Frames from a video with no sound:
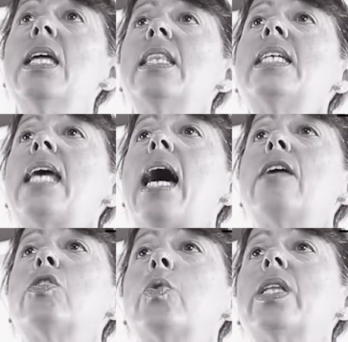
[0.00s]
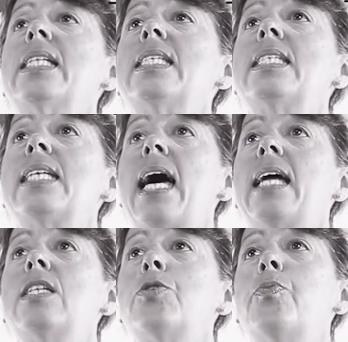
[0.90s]
This house will then
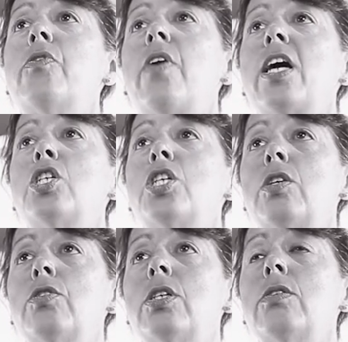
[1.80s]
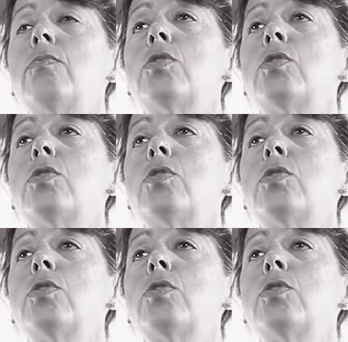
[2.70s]
stand and provide shelter,